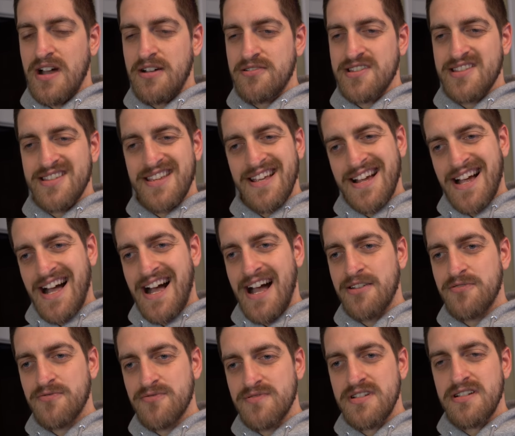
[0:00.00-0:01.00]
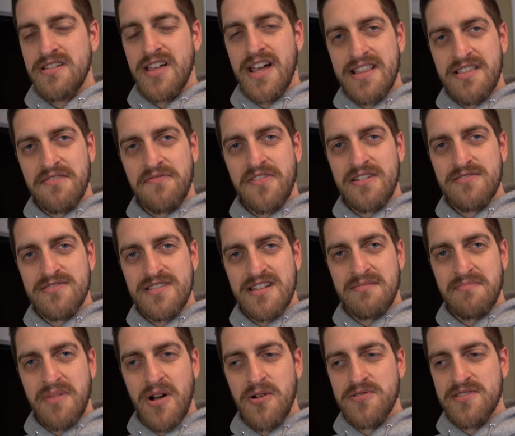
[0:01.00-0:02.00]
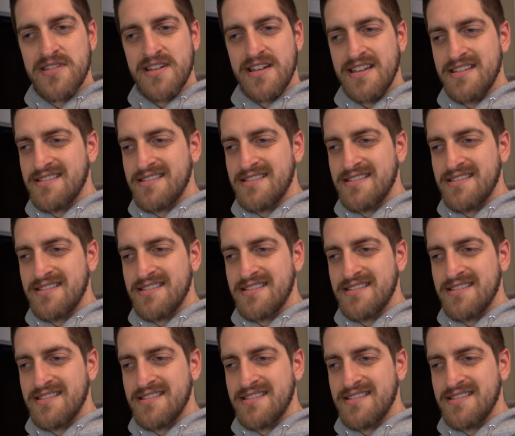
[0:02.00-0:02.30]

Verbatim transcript: I was just like, I don't really like the videos that I'm posting.